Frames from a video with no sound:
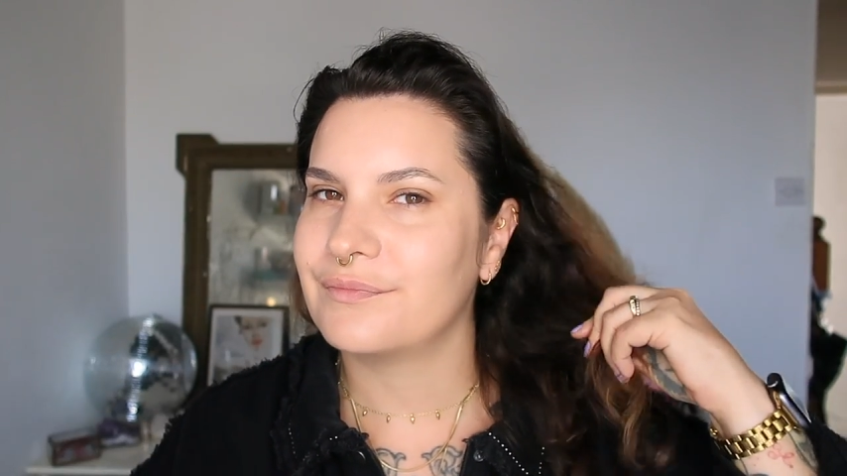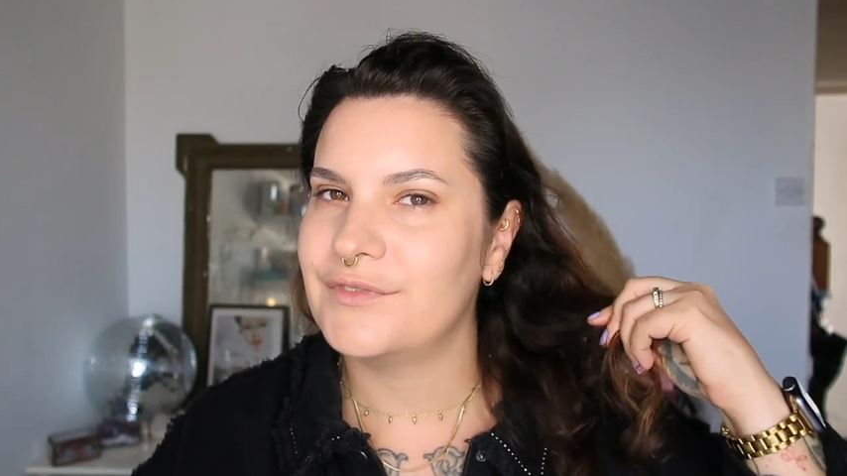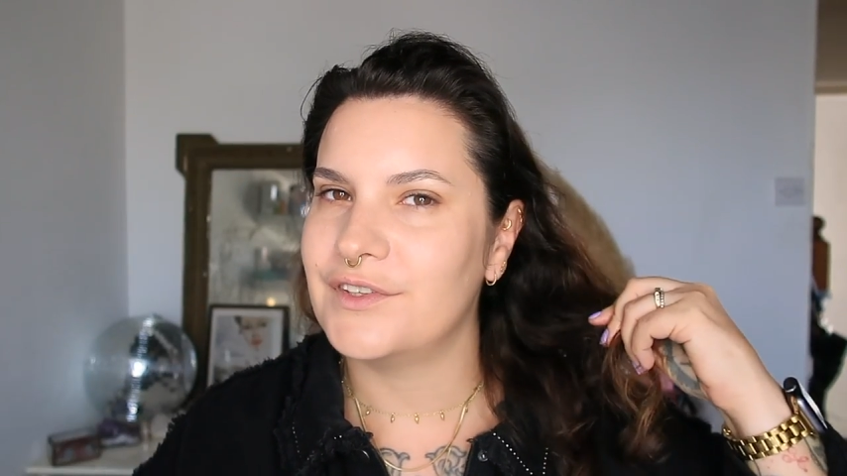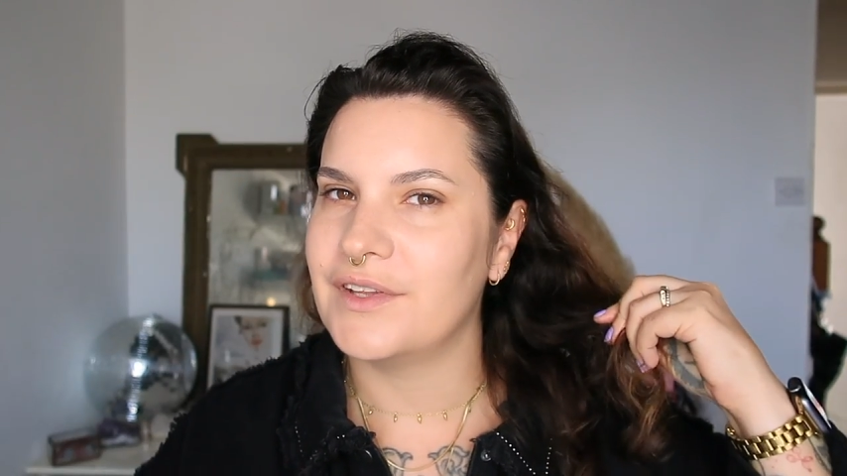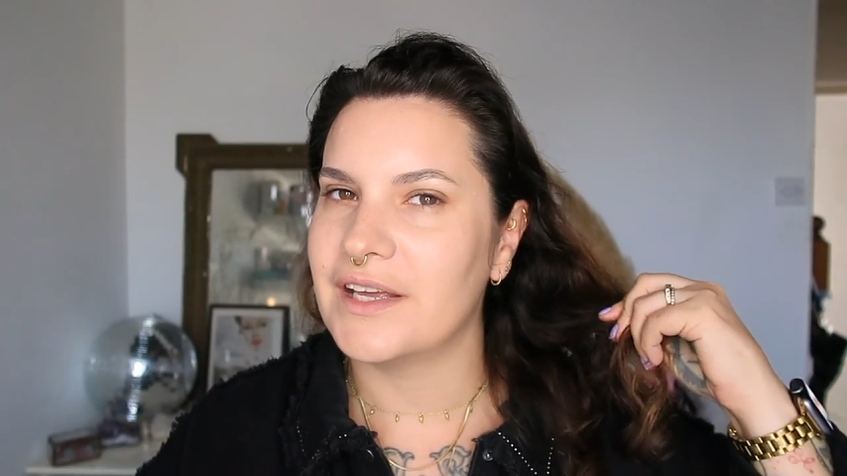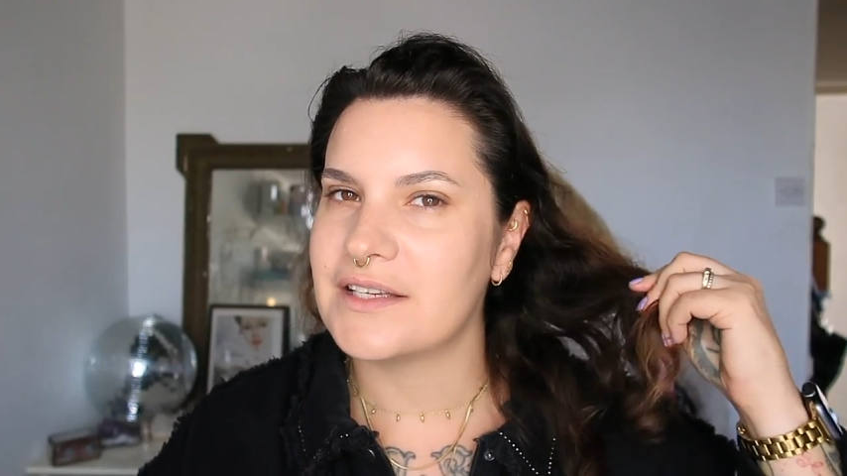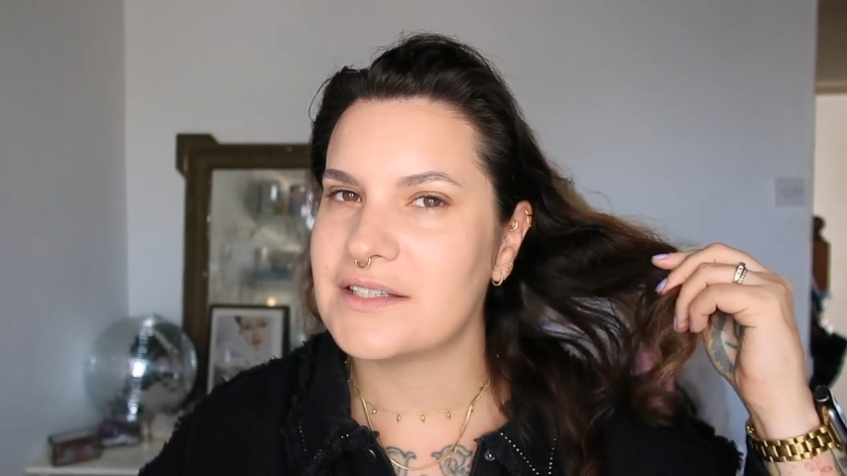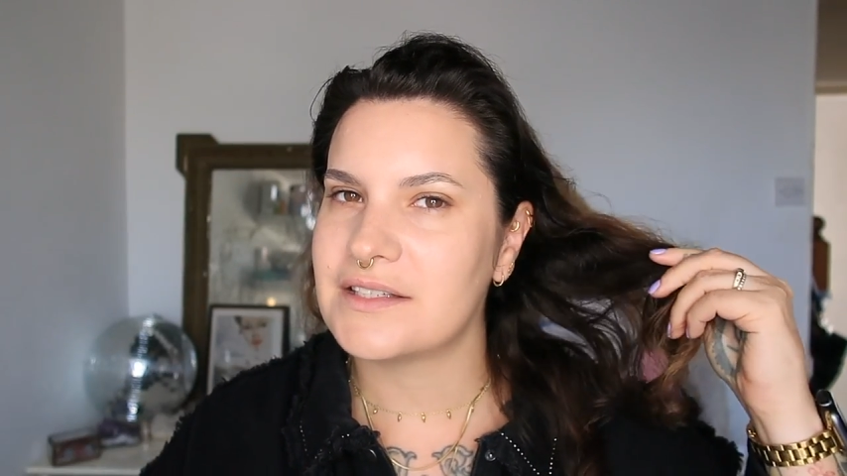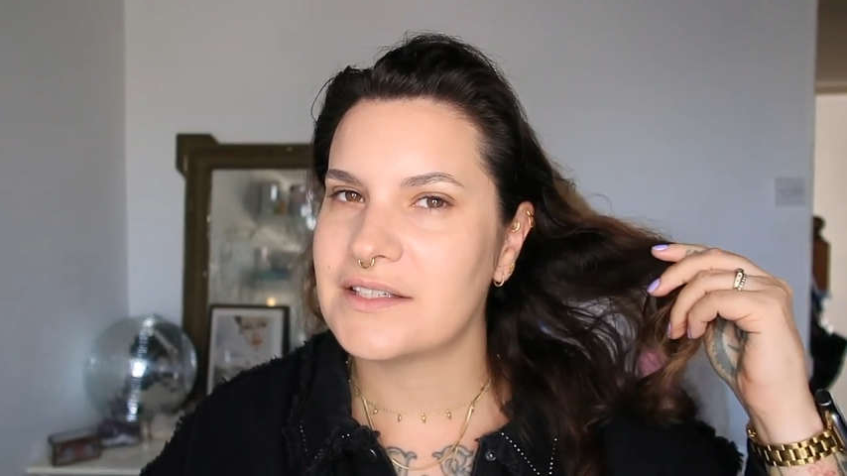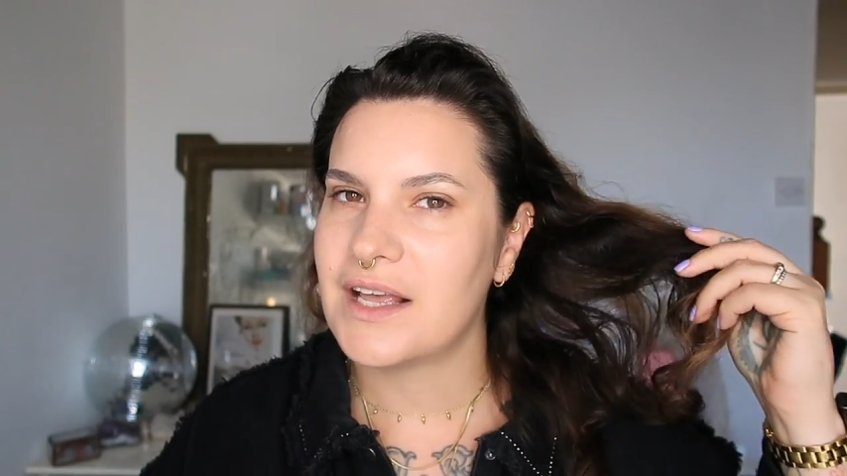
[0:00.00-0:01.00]
do
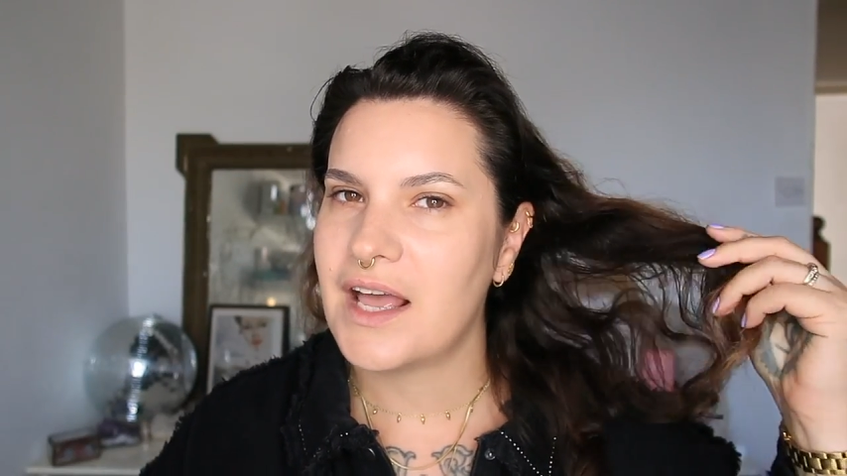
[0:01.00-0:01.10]
this.